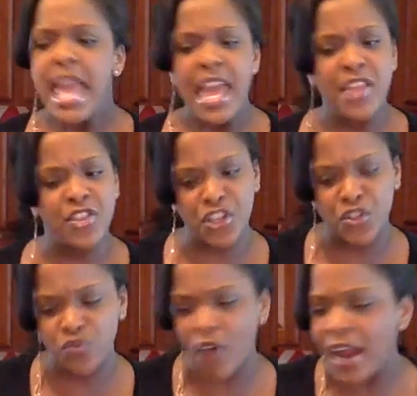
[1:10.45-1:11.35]
And
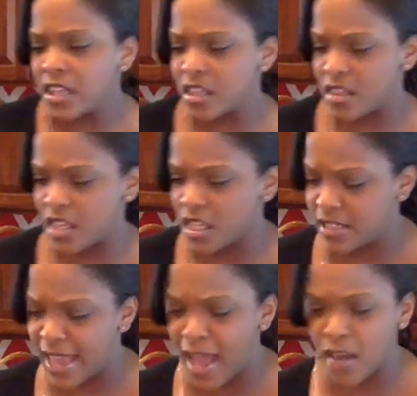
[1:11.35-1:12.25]
she's writing the things
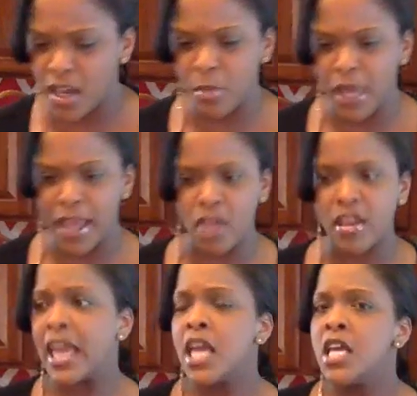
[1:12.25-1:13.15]
down, and I'm like, okay,